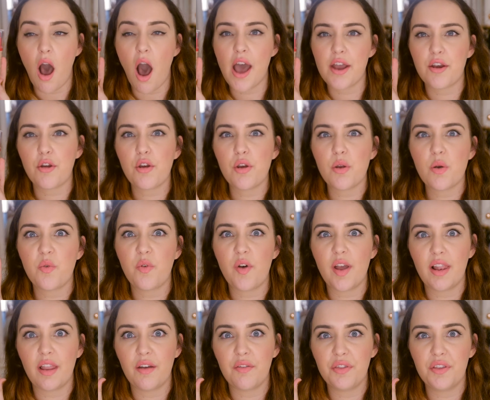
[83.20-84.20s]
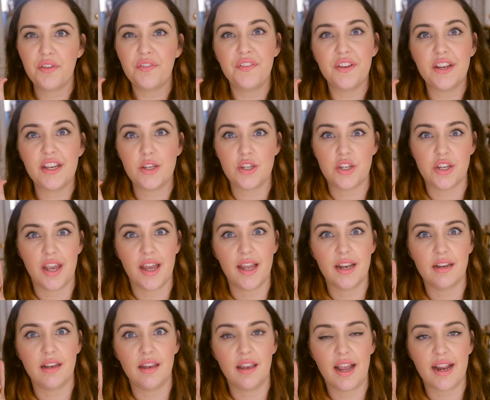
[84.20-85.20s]
I don't know if I love the finish yet.
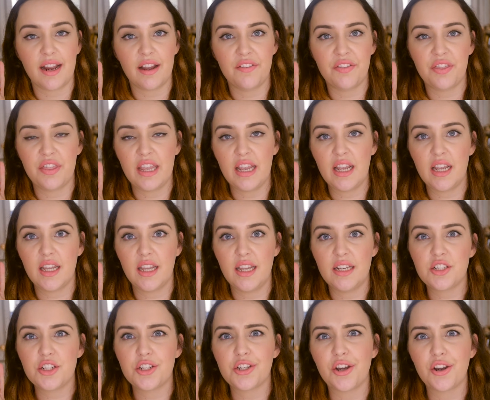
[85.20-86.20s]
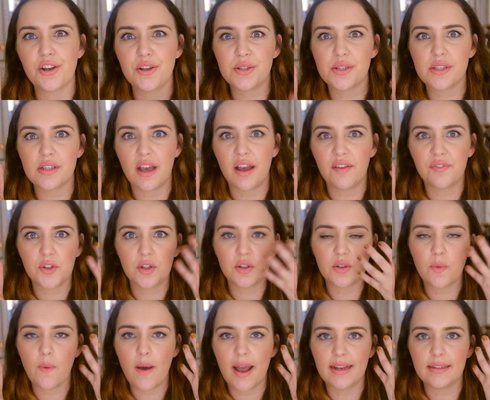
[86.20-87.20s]
Like, I think it shows, I've got
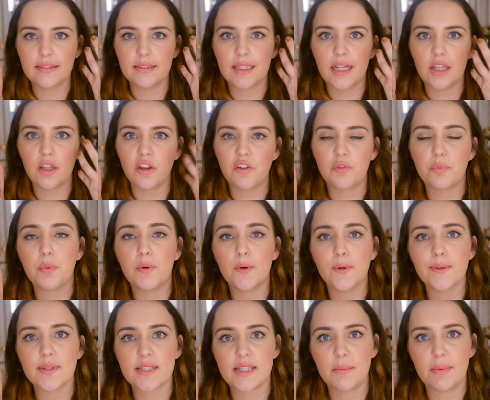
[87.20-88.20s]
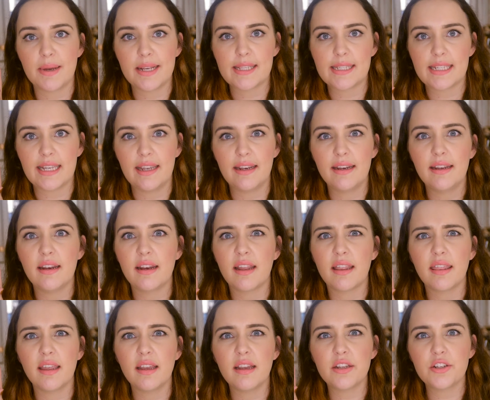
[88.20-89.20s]
quite a lot of pores in my skin and I
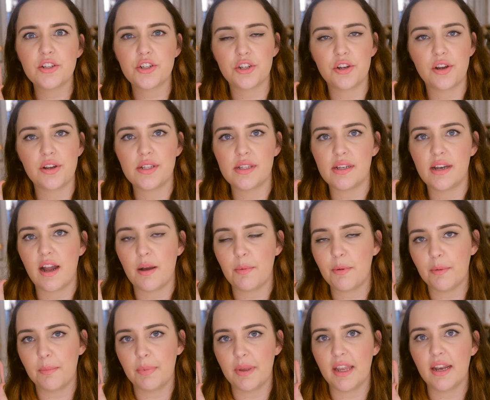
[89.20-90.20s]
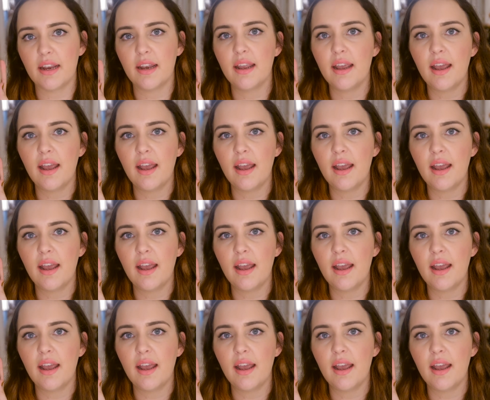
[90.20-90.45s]
think it shows it up a bit.